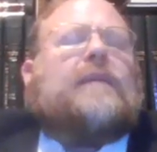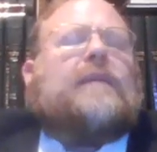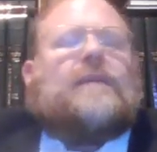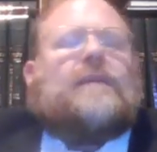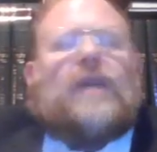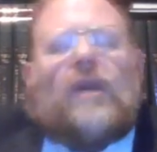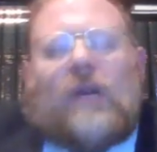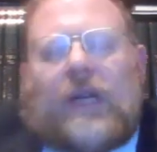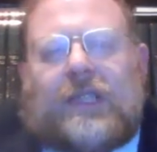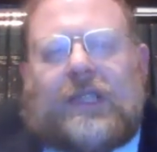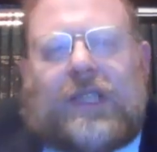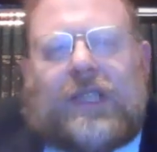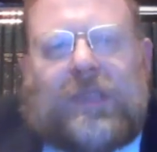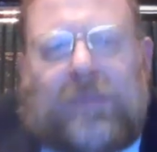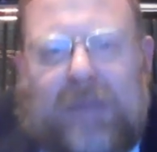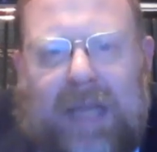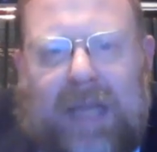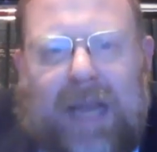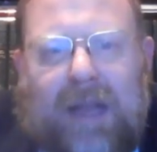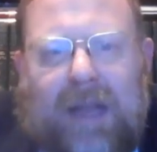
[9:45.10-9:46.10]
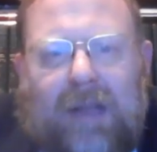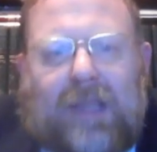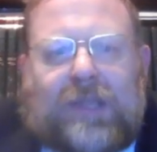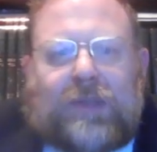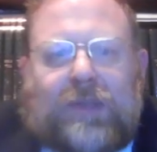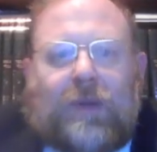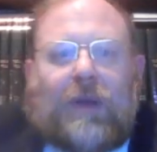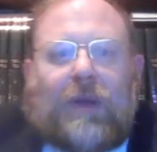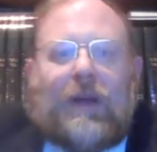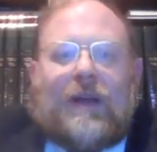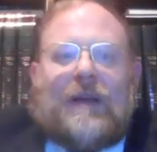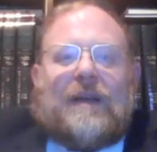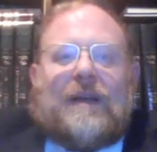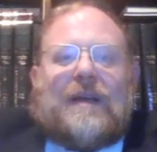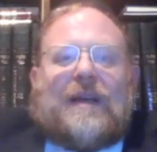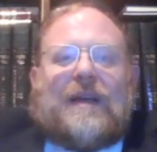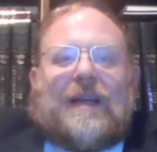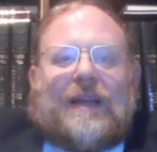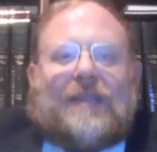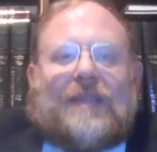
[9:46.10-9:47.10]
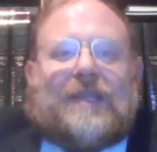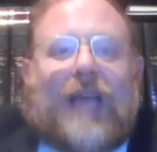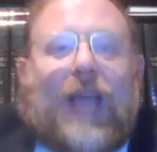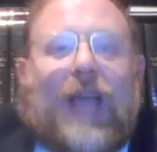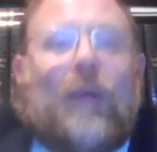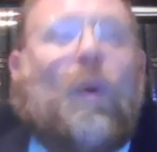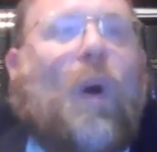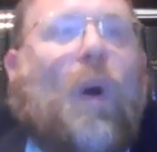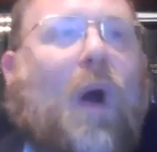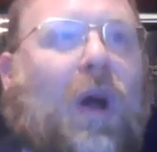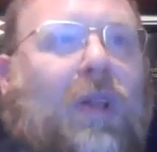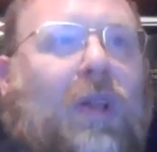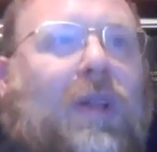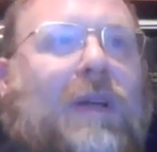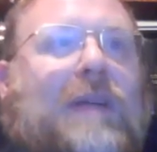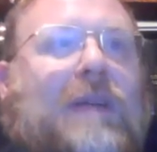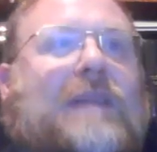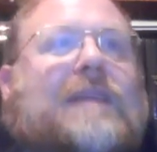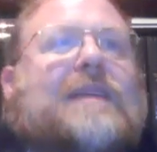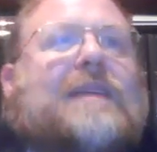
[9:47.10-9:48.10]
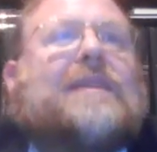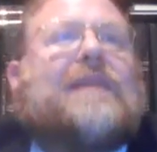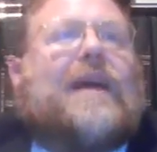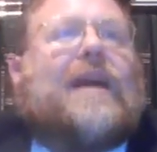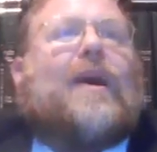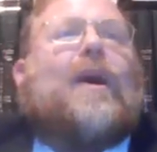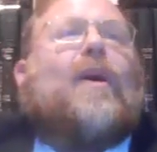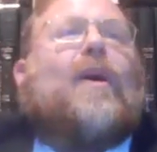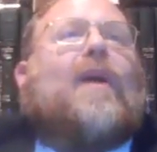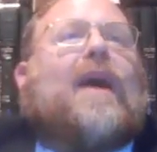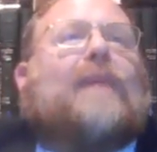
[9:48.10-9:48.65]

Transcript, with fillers: himself because his seichel is uh, is a wall. Uh, or oh,